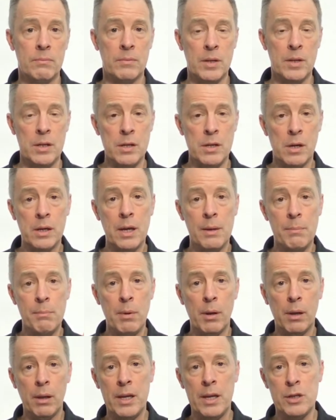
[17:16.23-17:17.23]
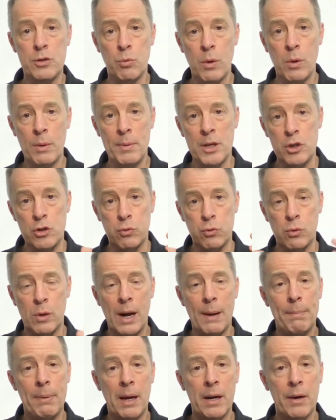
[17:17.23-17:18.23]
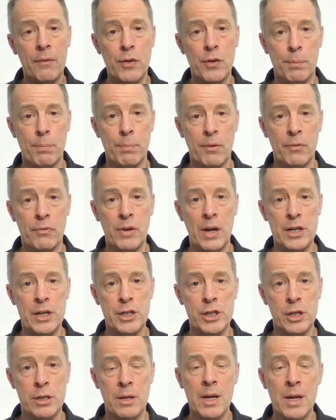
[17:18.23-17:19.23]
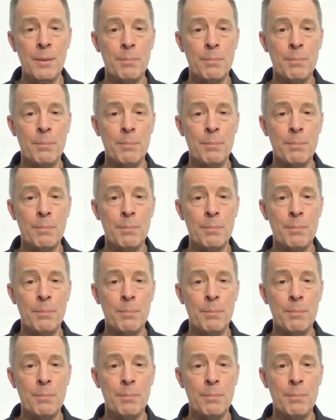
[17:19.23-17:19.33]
young and middle-aged women, drop out of your profession